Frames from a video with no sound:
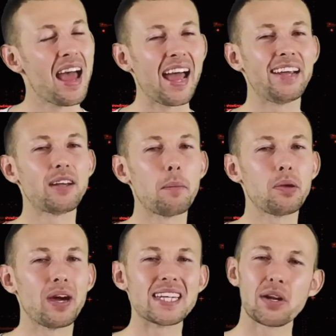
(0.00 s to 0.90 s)

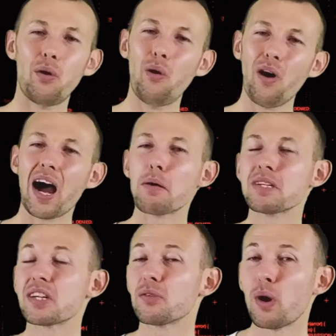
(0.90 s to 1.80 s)
AWS or
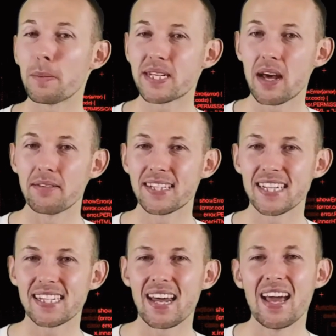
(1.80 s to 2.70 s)
Amazon Web
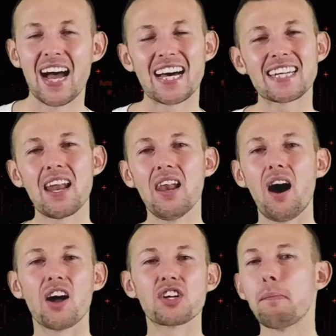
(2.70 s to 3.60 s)
Services has a
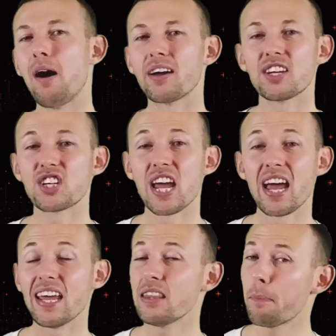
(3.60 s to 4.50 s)
larger market
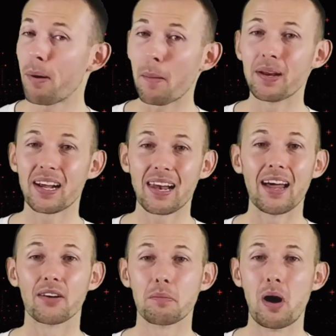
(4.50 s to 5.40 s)
share in the public
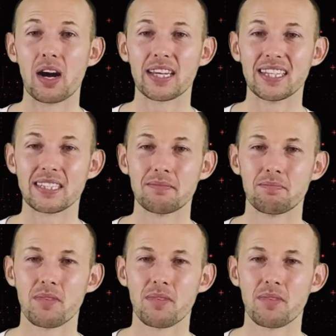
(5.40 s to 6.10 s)
cloud market.